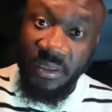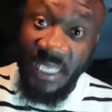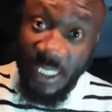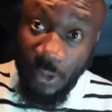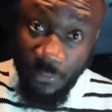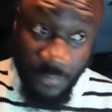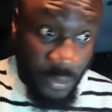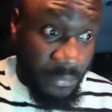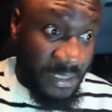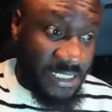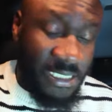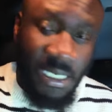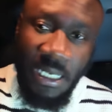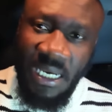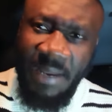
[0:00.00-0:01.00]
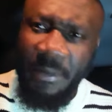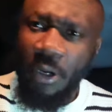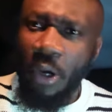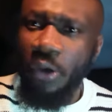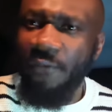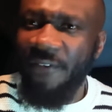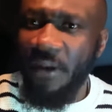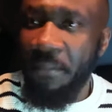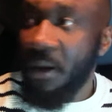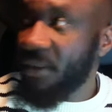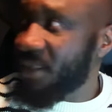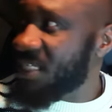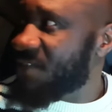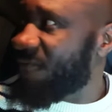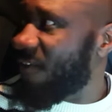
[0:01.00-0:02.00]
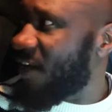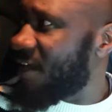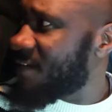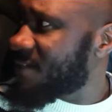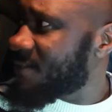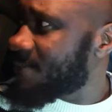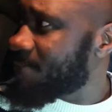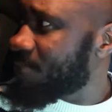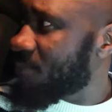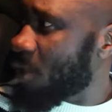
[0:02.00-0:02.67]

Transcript: Thank you very much. Let me know how you feel about this, fellas.